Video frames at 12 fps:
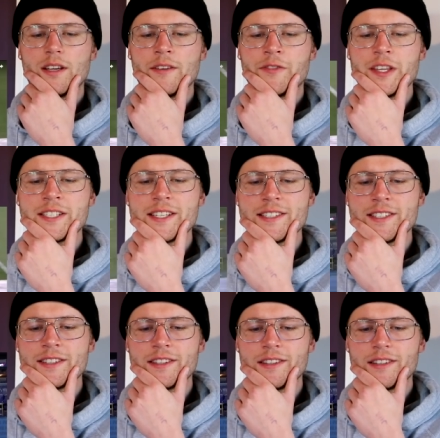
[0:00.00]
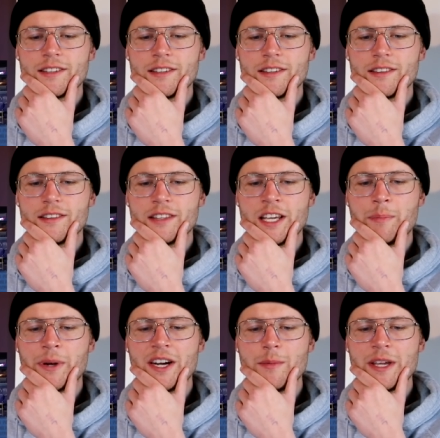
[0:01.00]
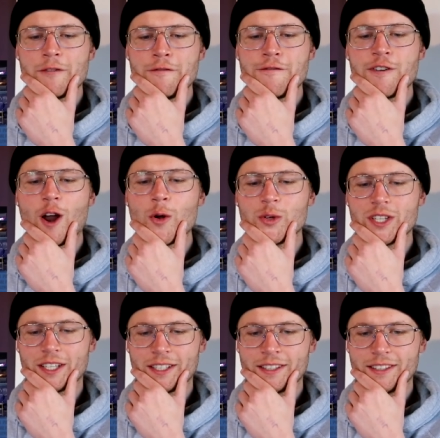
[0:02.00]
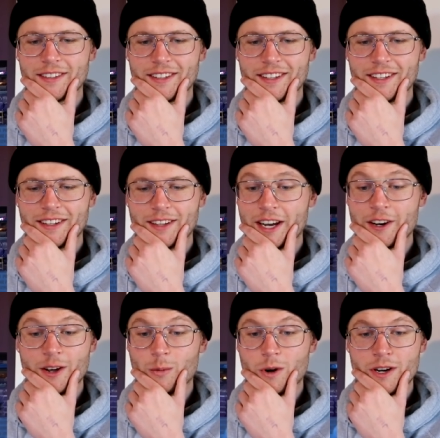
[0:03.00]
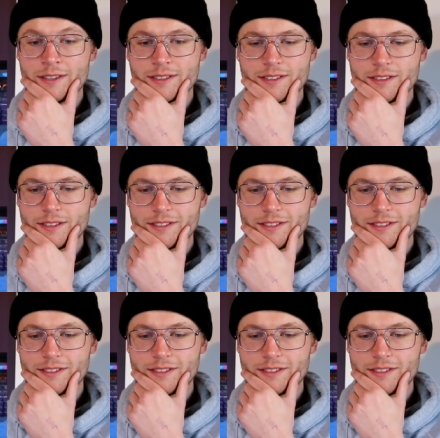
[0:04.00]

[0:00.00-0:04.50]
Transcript: If this isn't the epitome of floating, I don't know what is. Good.